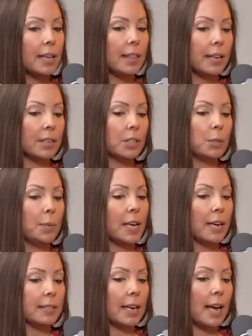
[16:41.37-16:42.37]
I think, just
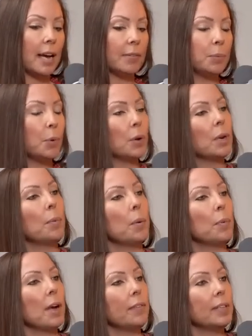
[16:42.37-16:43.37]
because I have spoken
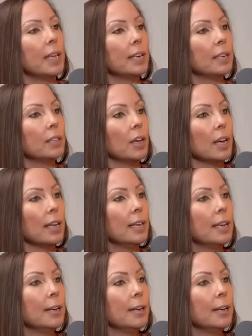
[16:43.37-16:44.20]
about private lending a lot,